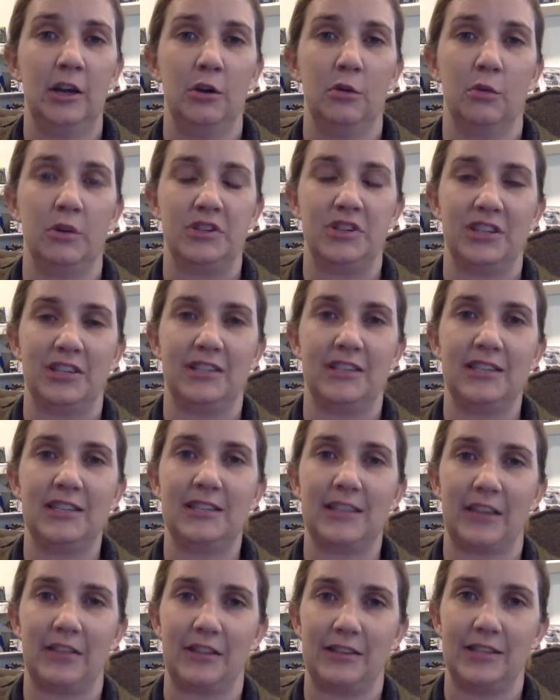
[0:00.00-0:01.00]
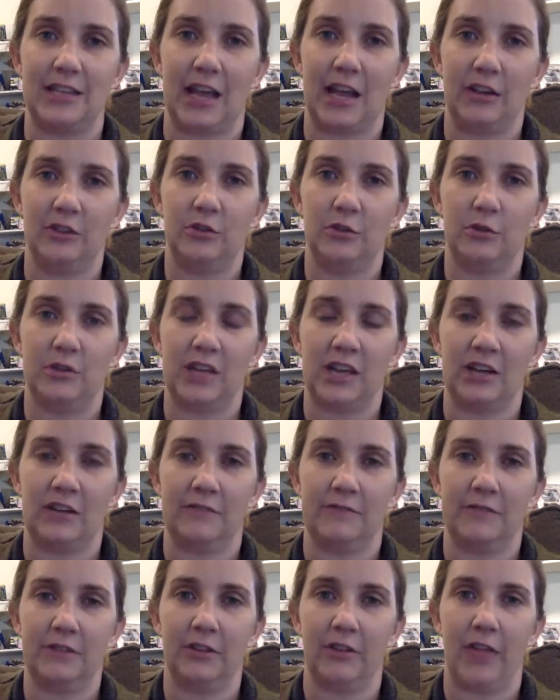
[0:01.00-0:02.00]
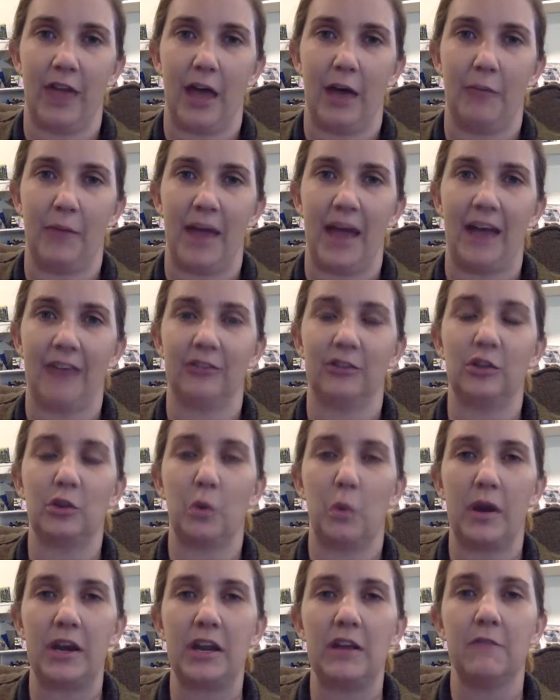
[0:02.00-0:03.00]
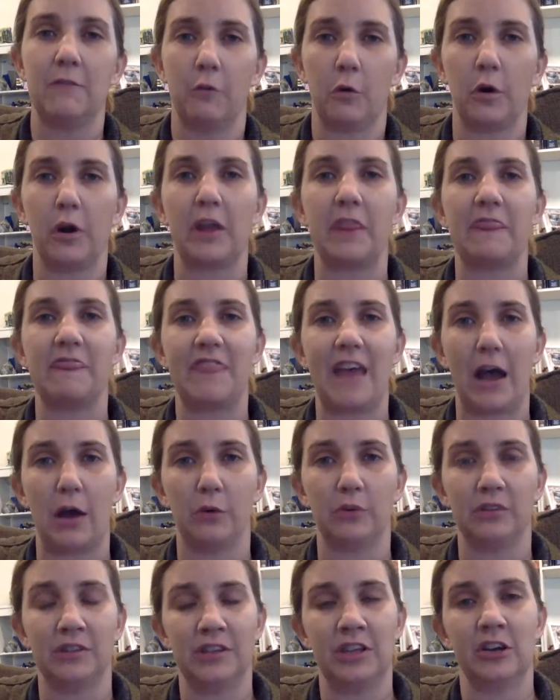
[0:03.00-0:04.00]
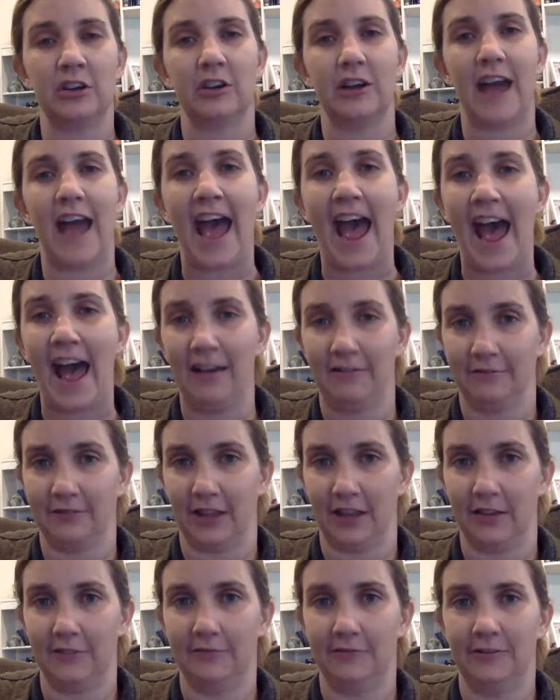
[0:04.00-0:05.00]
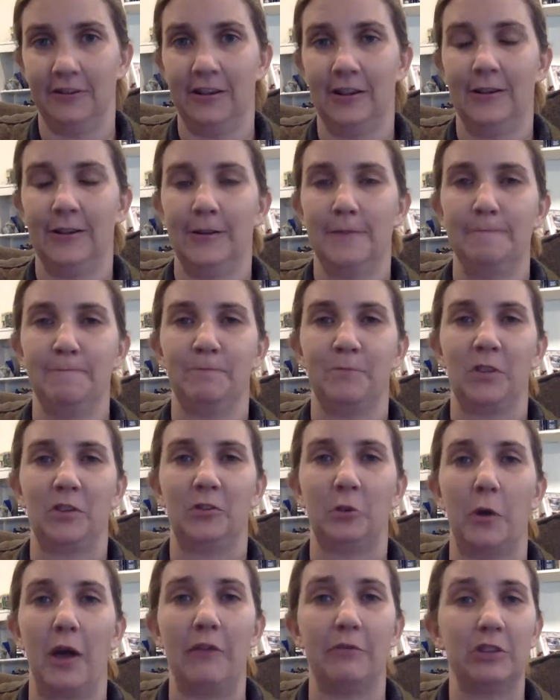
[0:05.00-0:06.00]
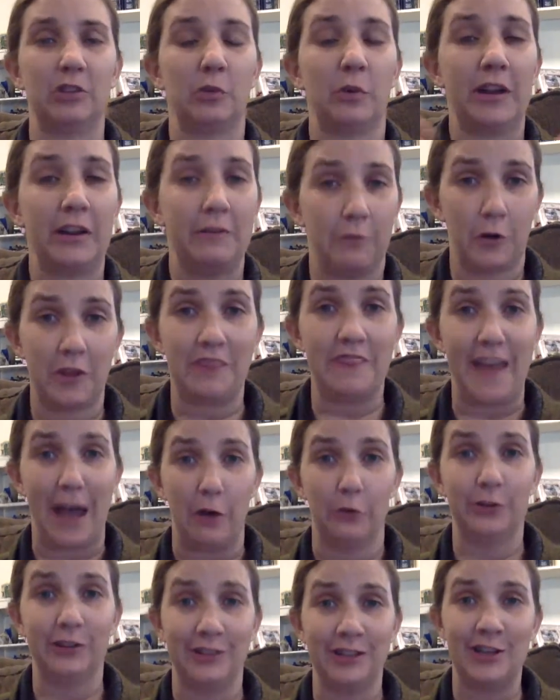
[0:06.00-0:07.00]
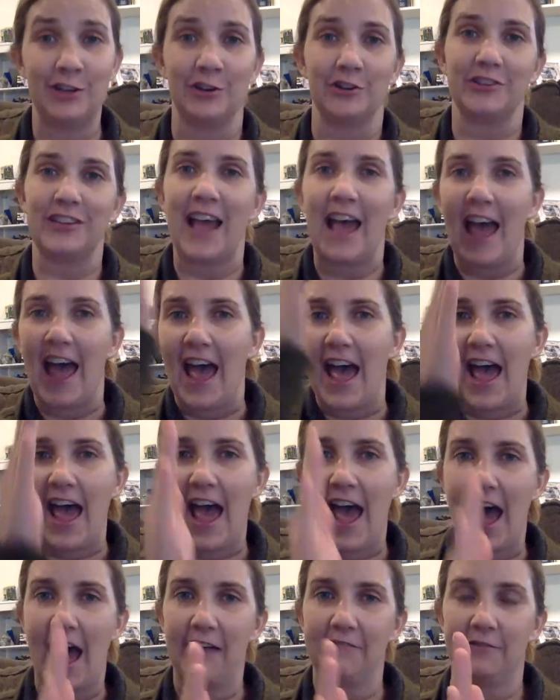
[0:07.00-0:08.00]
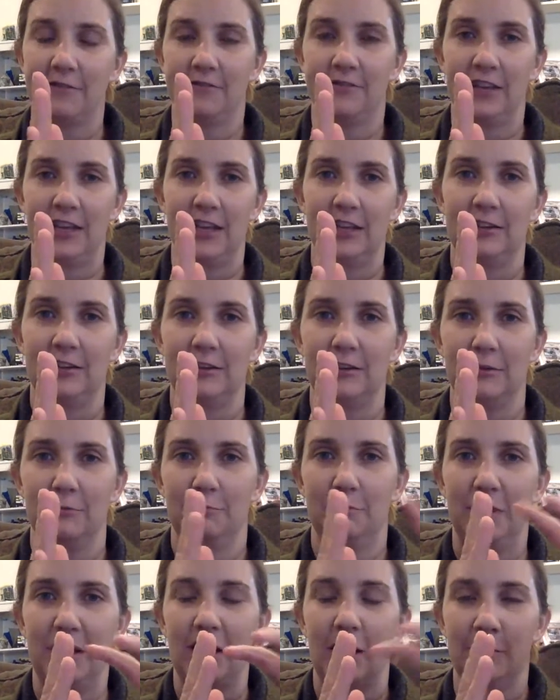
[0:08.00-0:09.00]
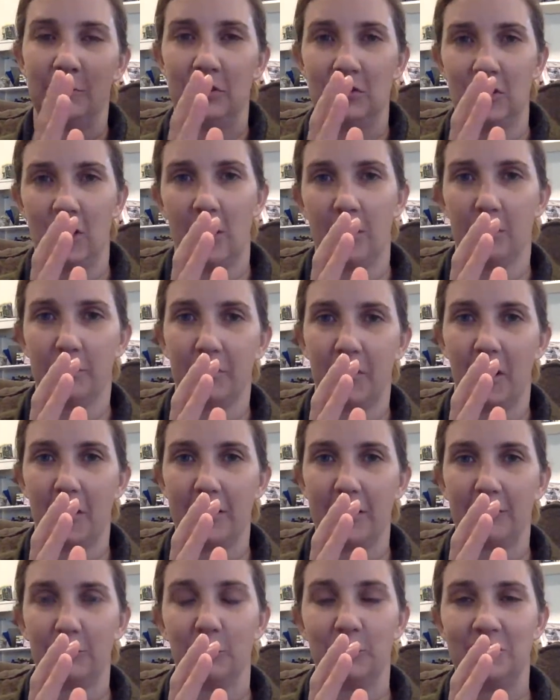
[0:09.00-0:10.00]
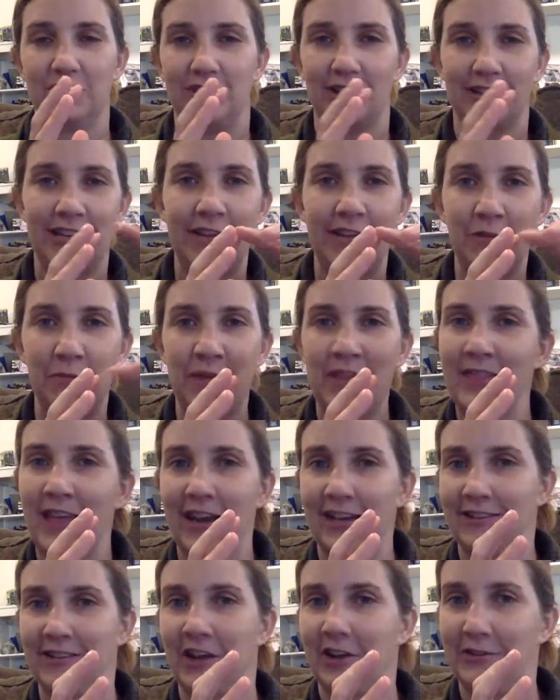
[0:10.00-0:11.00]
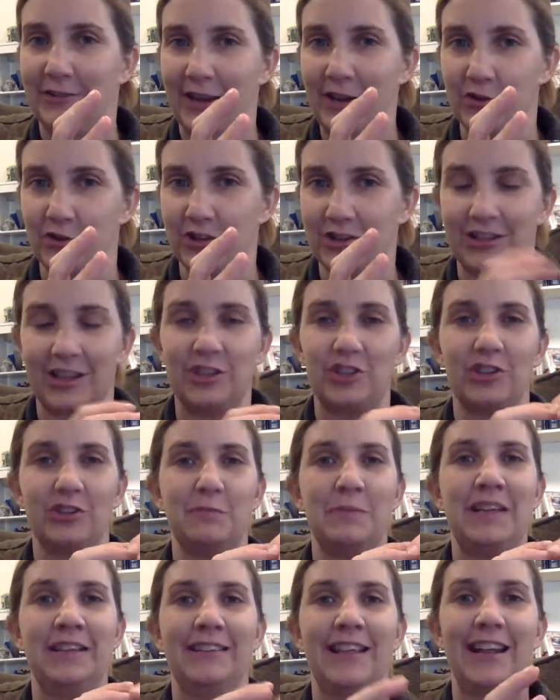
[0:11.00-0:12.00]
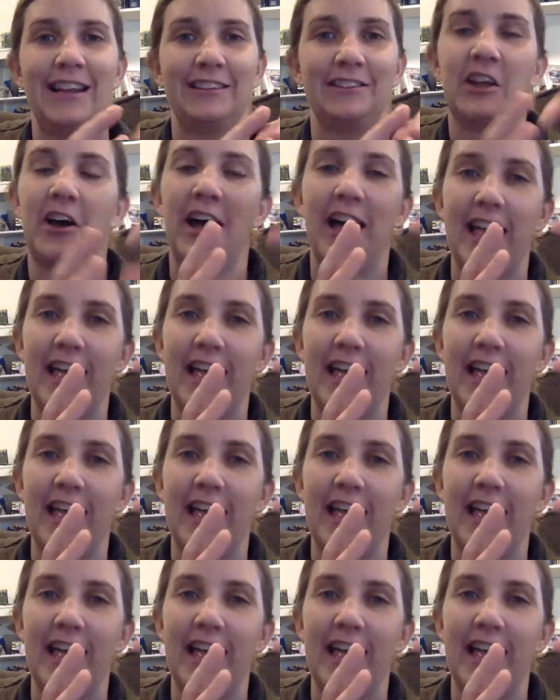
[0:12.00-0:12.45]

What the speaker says: which exists at the Santa Susana Field Lab, has a 24,000-year half-life. So every 24,000 years, half of it becomes a daughter product, which doesn't even mean that it's not dangerous. It just means that it's not